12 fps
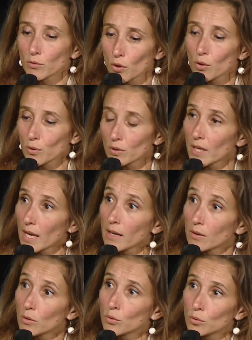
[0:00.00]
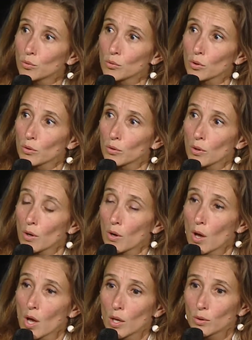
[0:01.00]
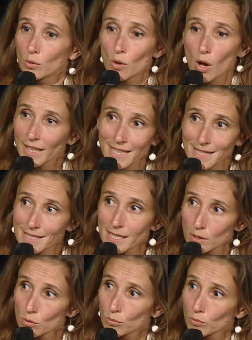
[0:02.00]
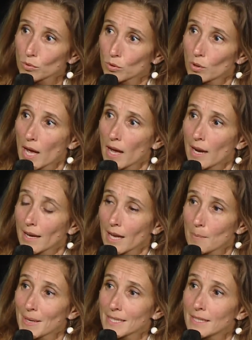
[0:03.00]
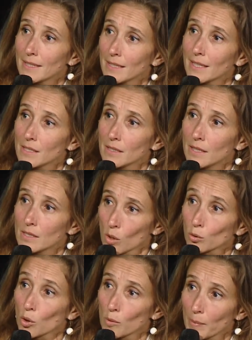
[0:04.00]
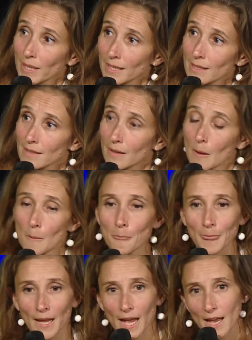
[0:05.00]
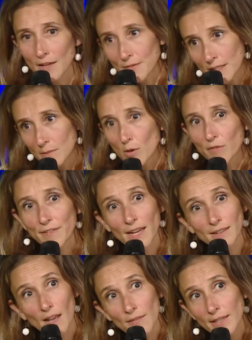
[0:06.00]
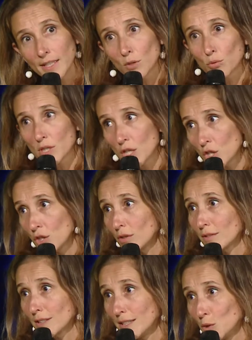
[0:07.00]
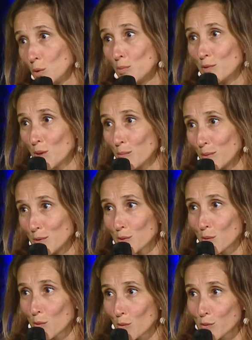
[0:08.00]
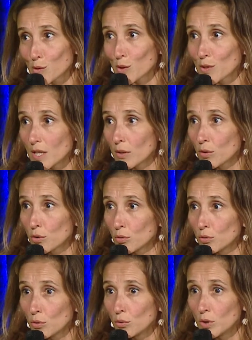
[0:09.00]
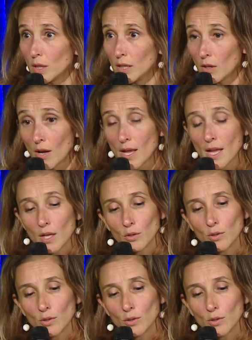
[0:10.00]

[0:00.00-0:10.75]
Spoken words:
us all. But I think that this is a true crucial topic in terms of organization, the capacity for companies to make these people